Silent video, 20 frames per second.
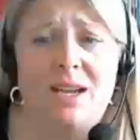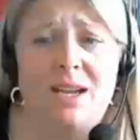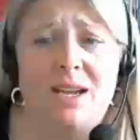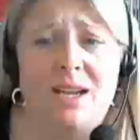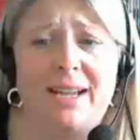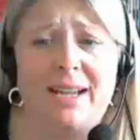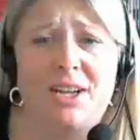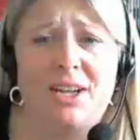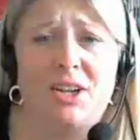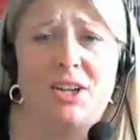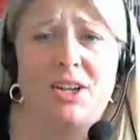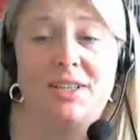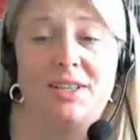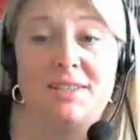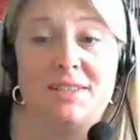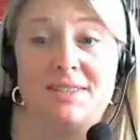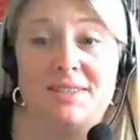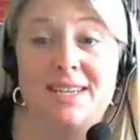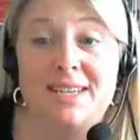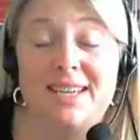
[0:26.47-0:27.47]

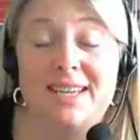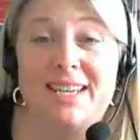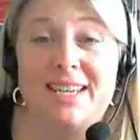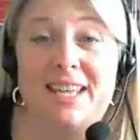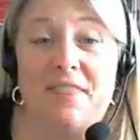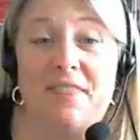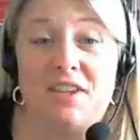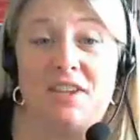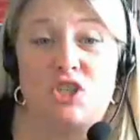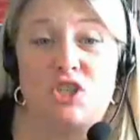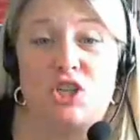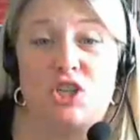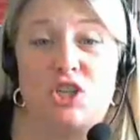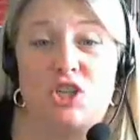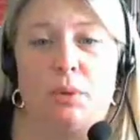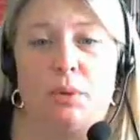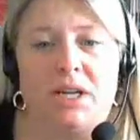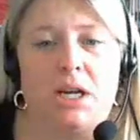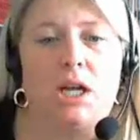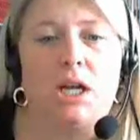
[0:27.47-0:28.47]
icons that
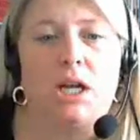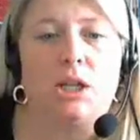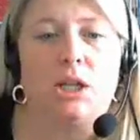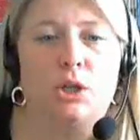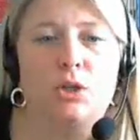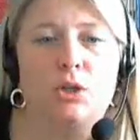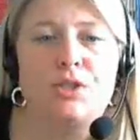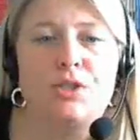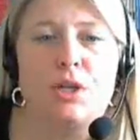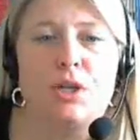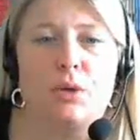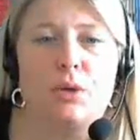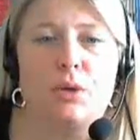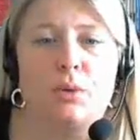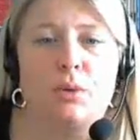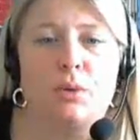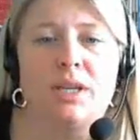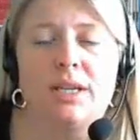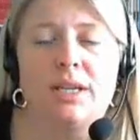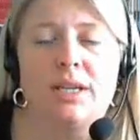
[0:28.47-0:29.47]
show in color, so
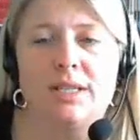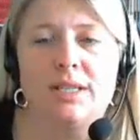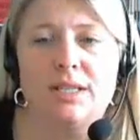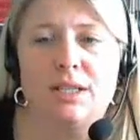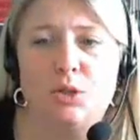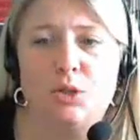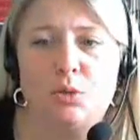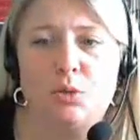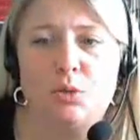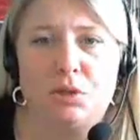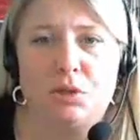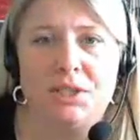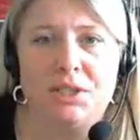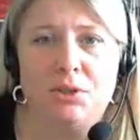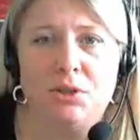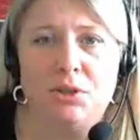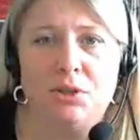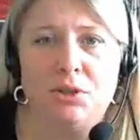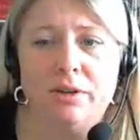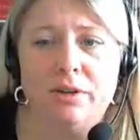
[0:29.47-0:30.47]
it's a little
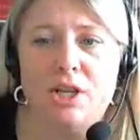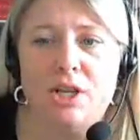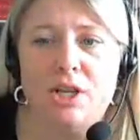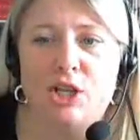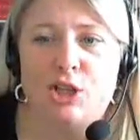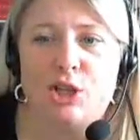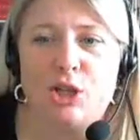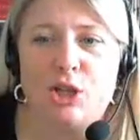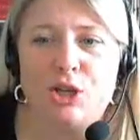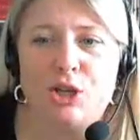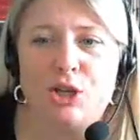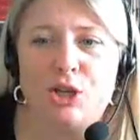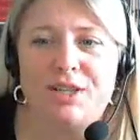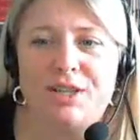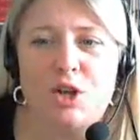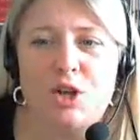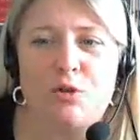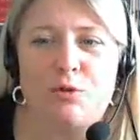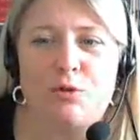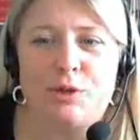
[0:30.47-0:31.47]
cleaner look
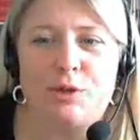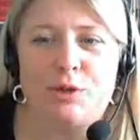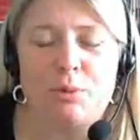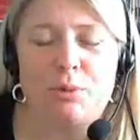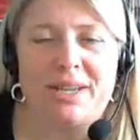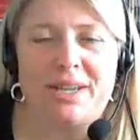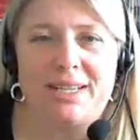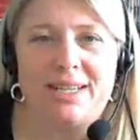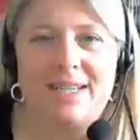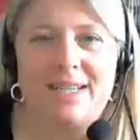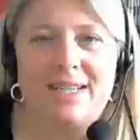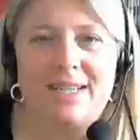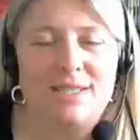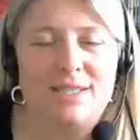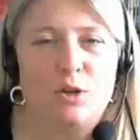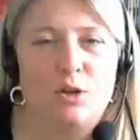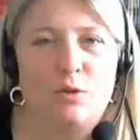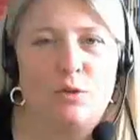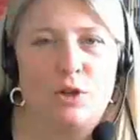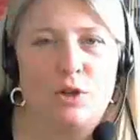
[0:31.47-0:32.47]
and hopefully it'll make it
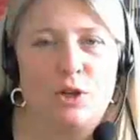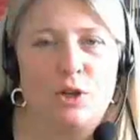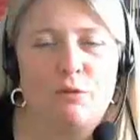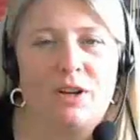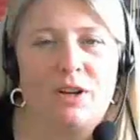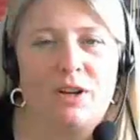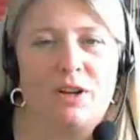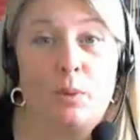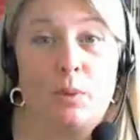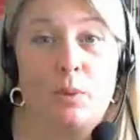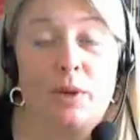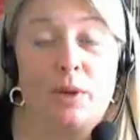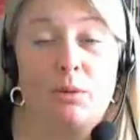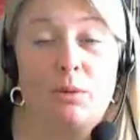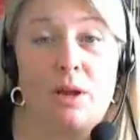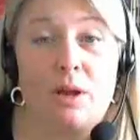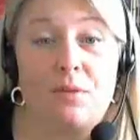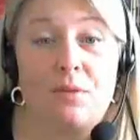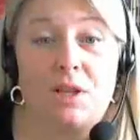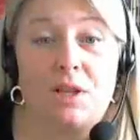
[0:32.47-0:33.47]
easier for you to find your way
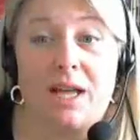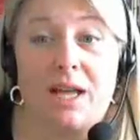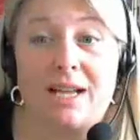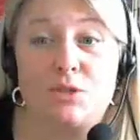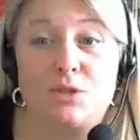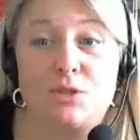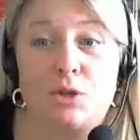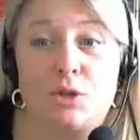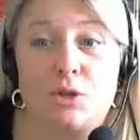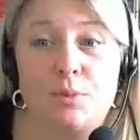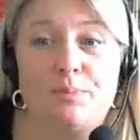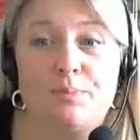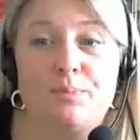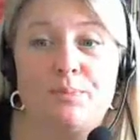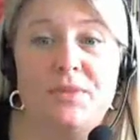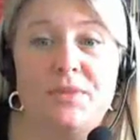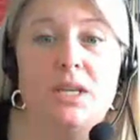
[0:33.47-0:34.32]
around the classroom.